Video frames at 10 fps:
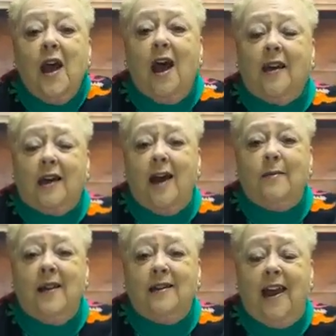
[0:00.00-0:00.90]
Uh,
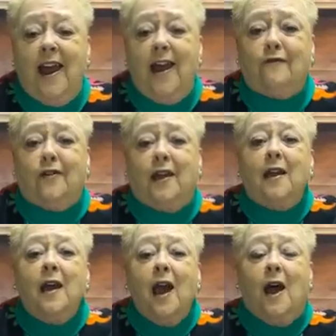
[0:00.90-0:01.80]
come into
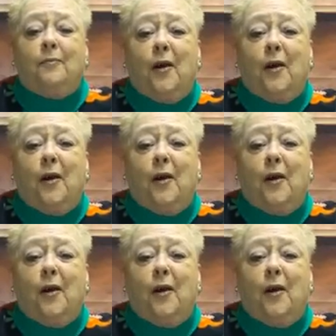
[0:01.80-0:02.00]
every uh,